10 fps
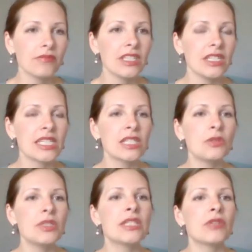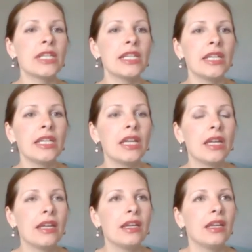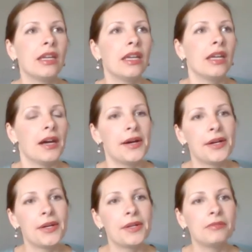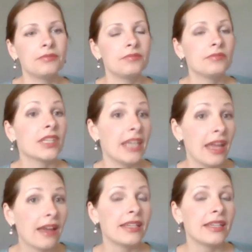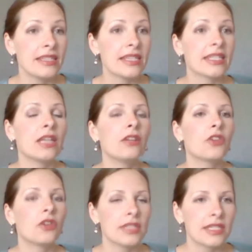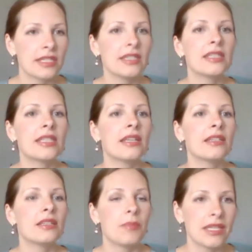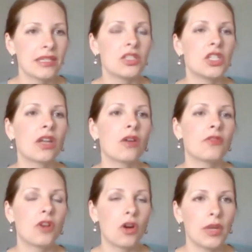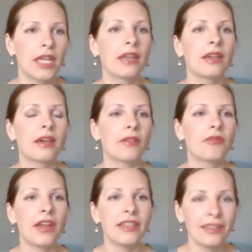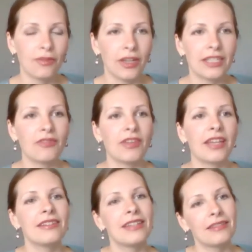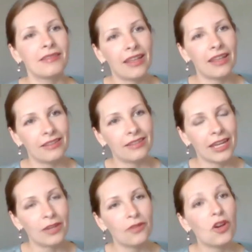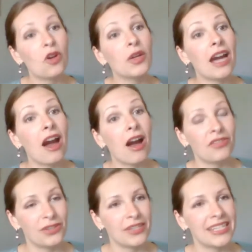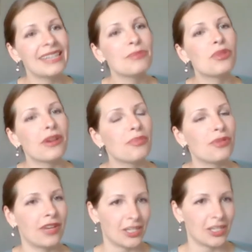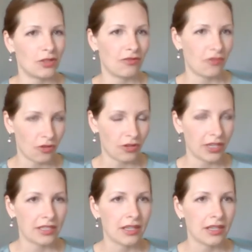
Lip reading: it's really, it is that kind of consistent messaging of going, finding the right event and kind of going after it in preparation for it.